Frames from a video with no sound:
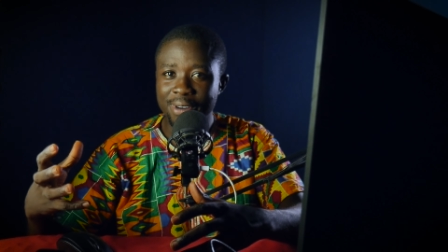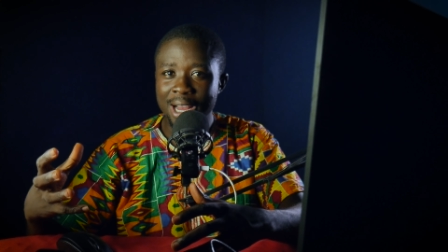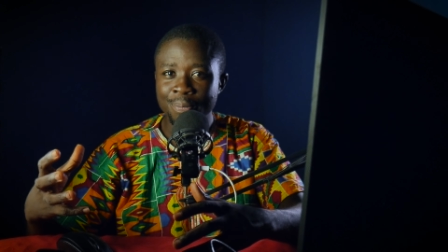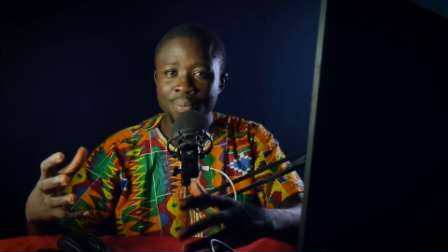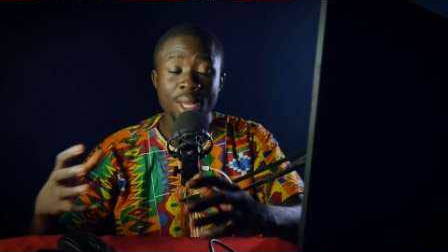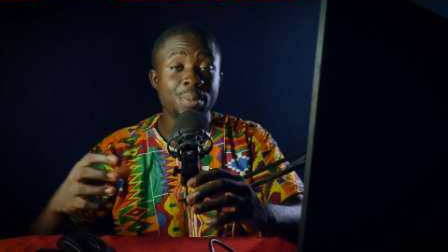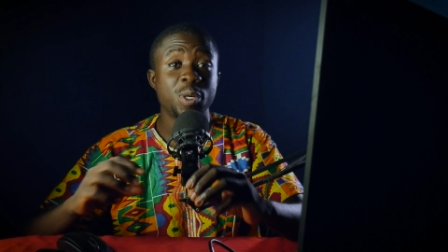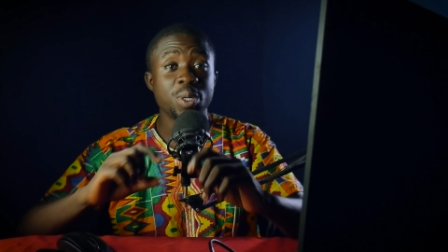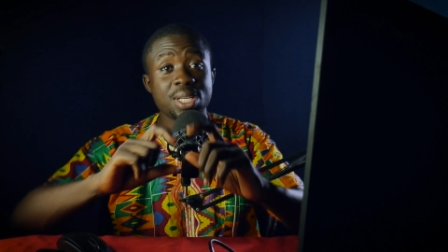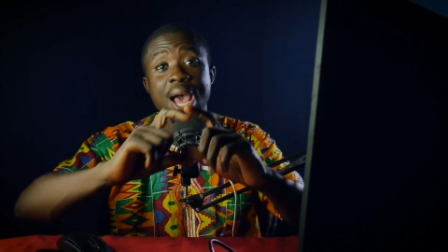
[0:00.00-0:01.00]
over,
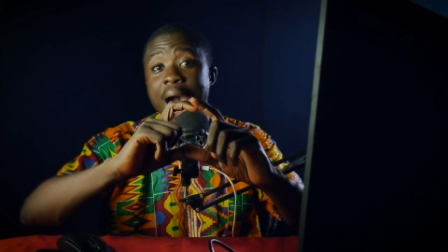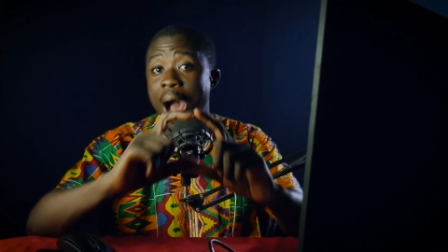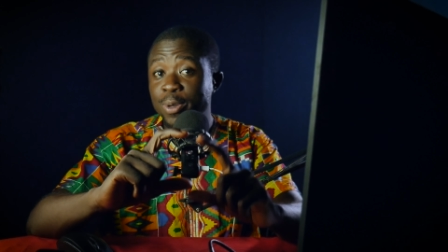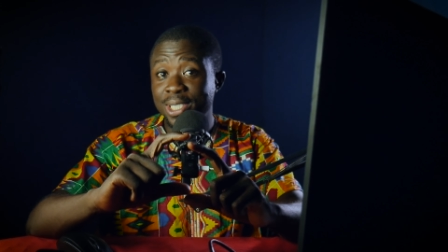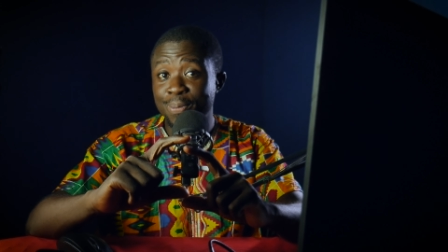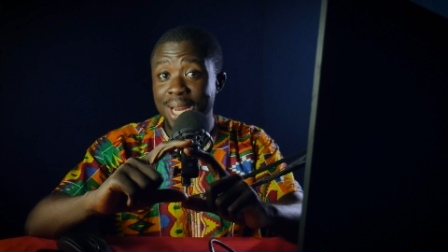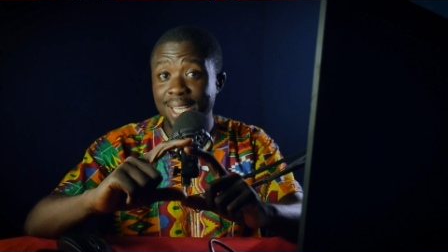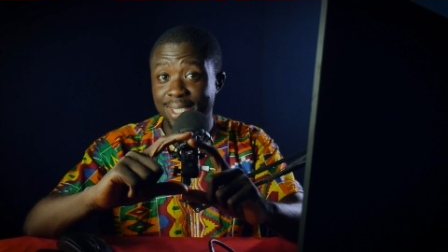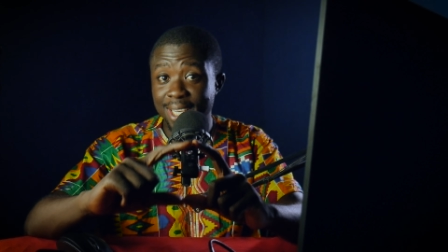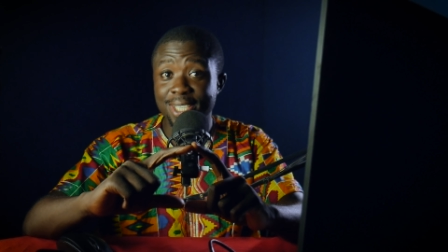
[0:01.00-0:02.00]
because how
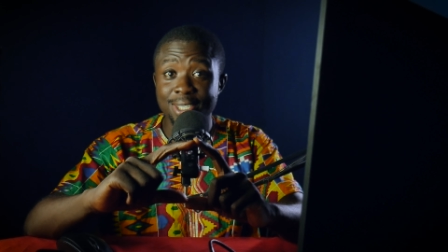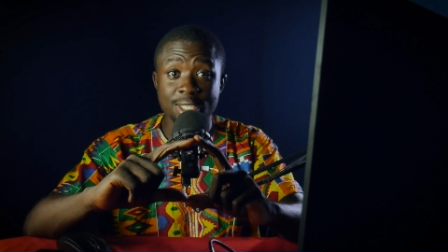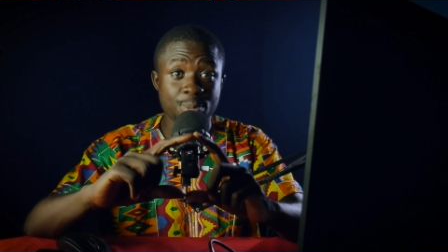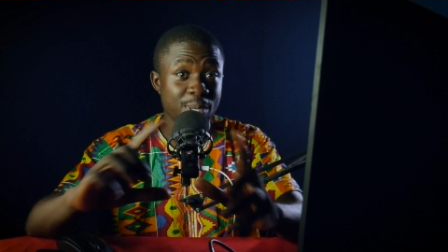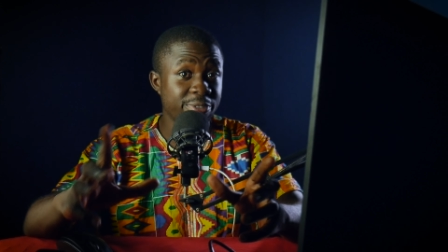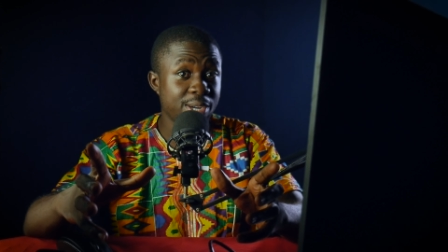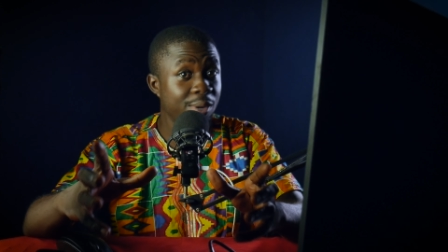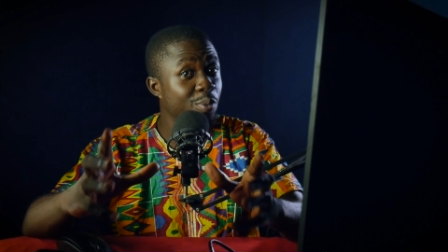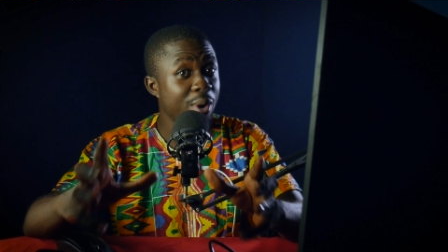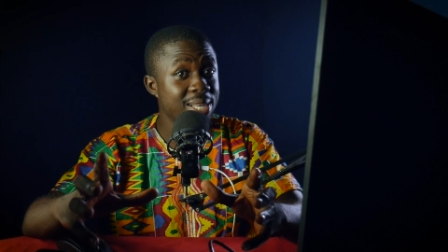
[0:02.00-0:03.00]
stabilization
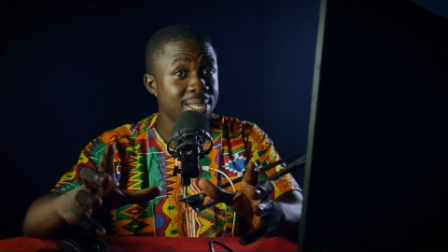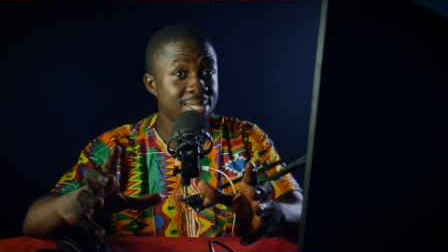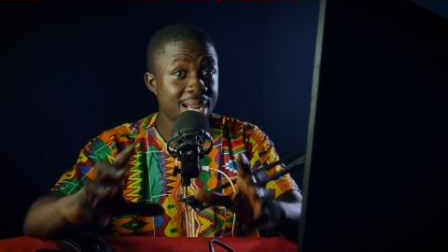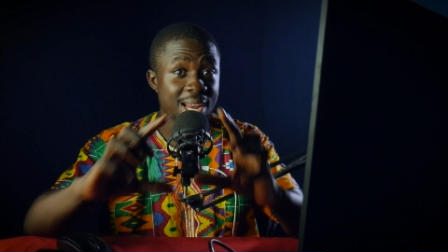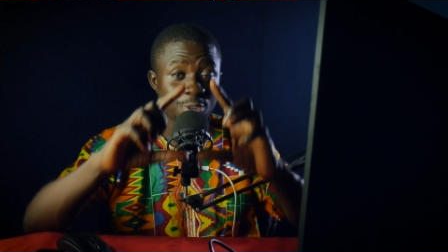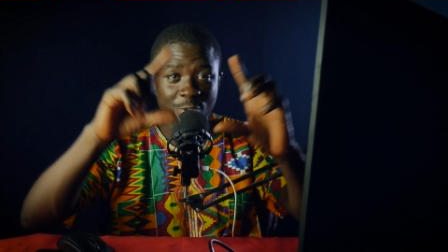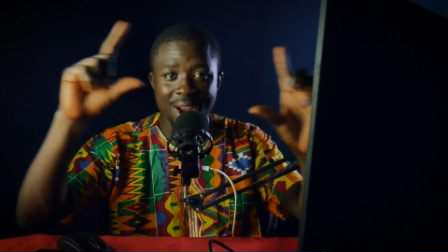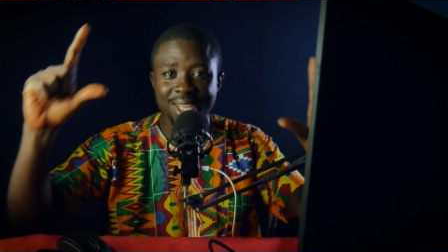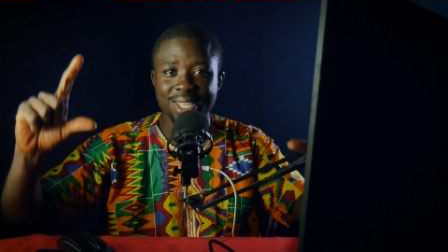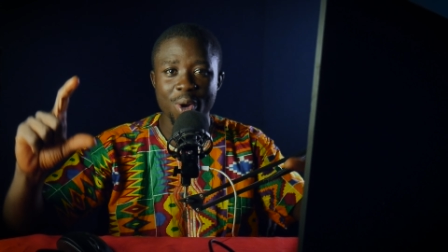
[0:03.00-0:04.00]
specifically works is that it
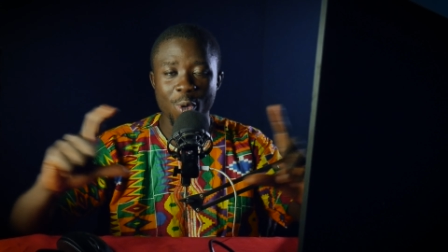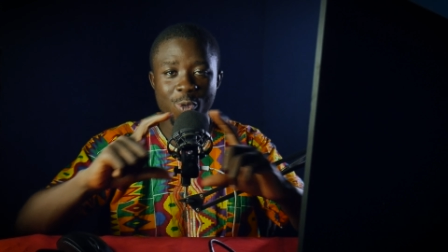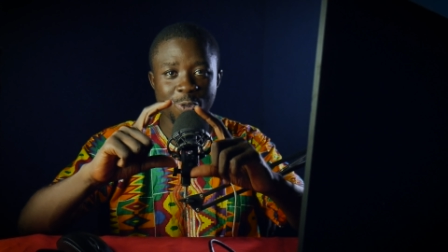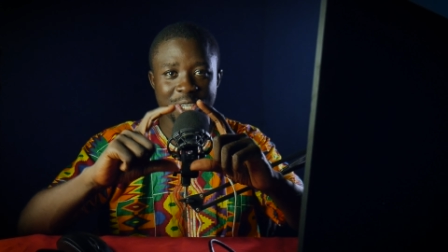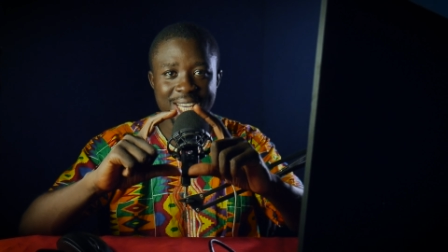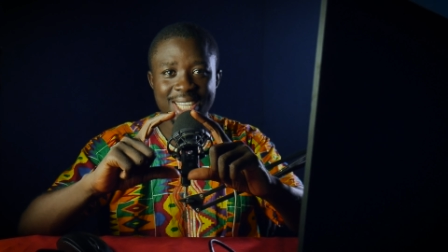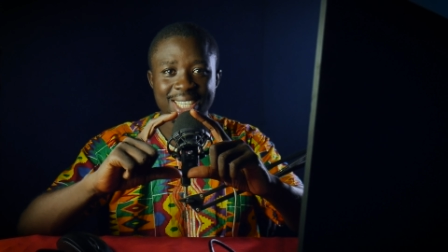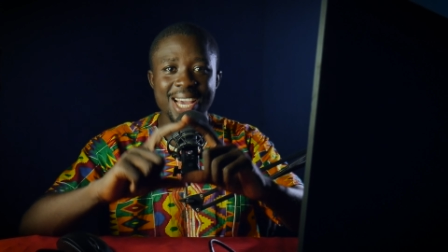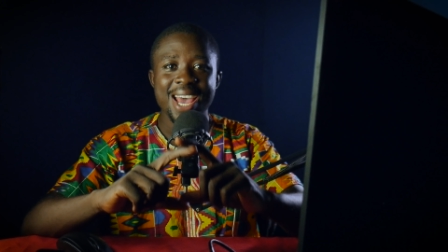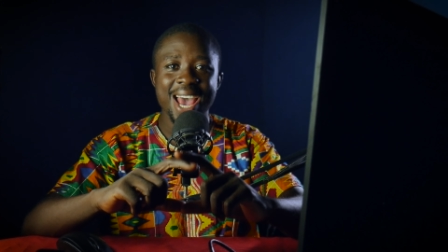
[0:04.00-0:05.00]
tracks the whole footage
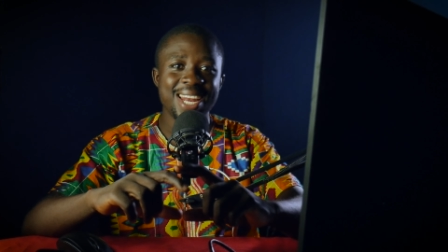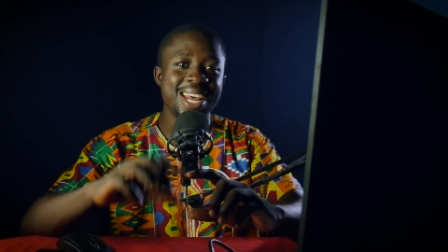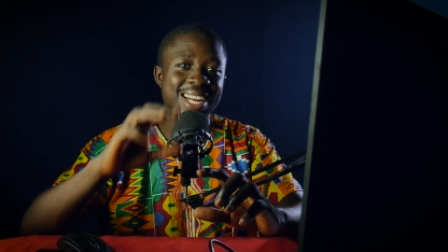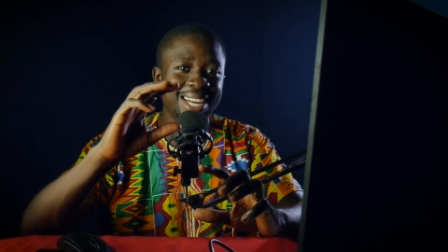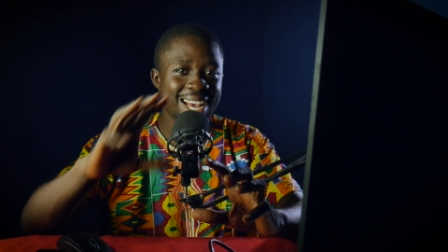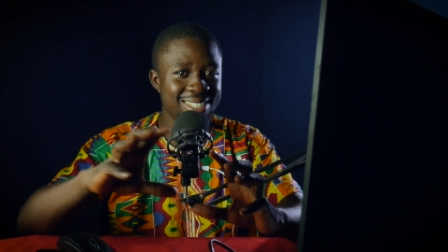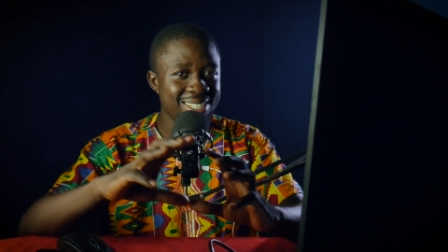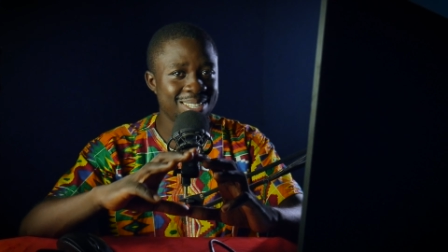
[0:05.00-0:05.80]
and then does the